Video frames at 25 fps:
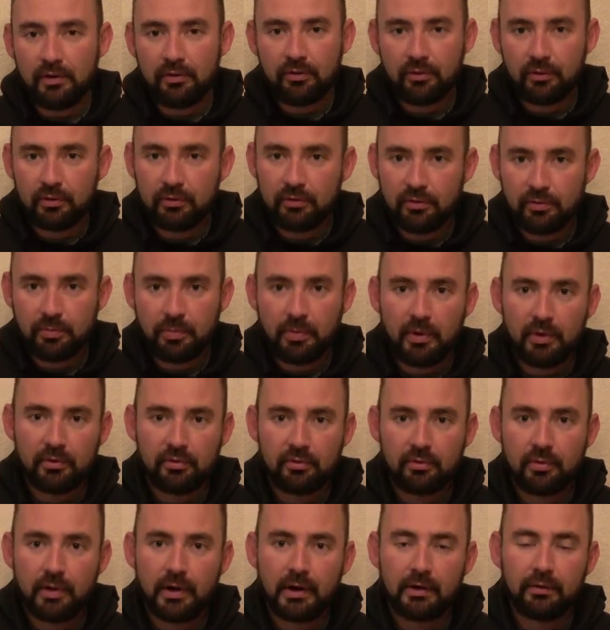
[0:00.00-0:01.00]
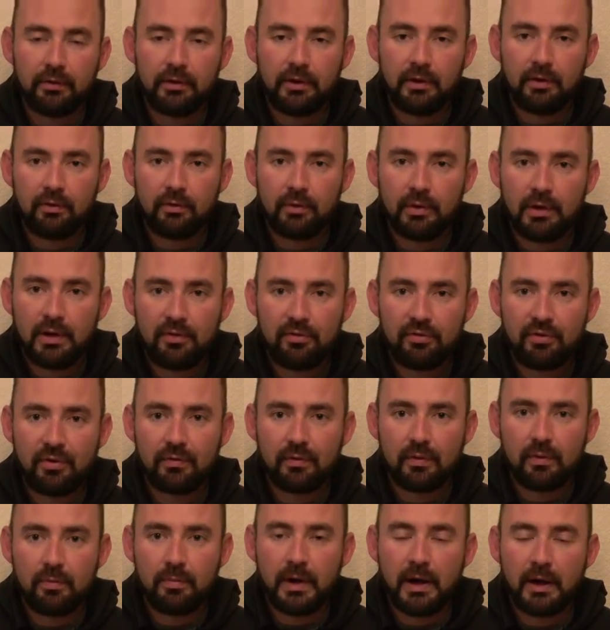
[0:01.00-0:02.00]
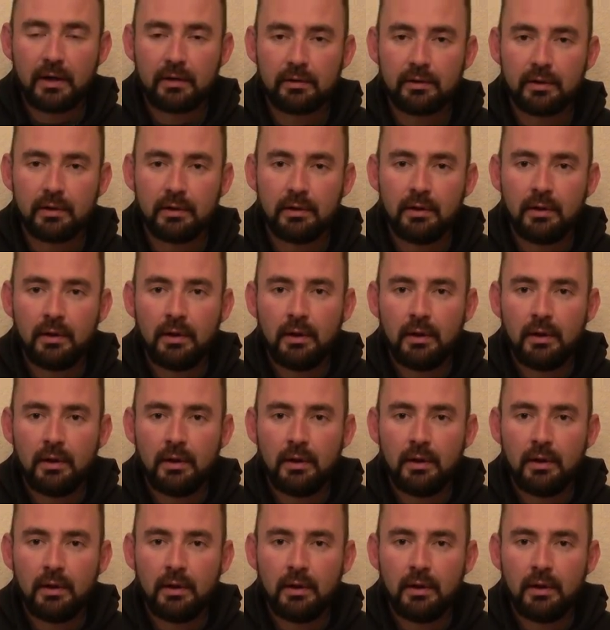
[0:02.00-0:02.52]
so it just plugs directly into an EC3 battery.